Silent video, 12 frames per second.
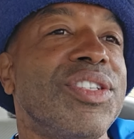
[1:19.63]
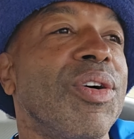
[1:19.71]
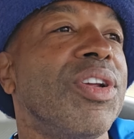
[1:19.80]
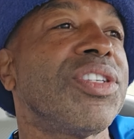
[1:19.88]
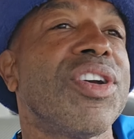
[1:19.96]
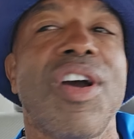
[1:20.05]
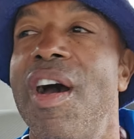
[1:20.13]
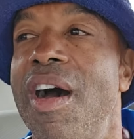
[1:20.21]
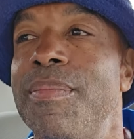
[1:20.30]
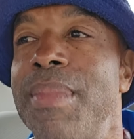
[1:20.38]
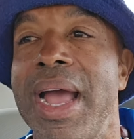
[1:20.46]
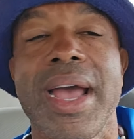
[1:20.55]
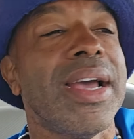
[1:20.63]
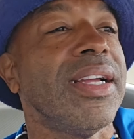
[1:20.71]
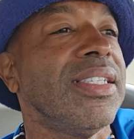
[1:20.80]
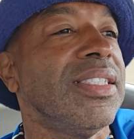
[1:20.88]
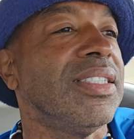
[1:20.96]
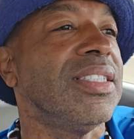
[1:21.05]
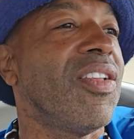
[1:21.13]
So this car, man.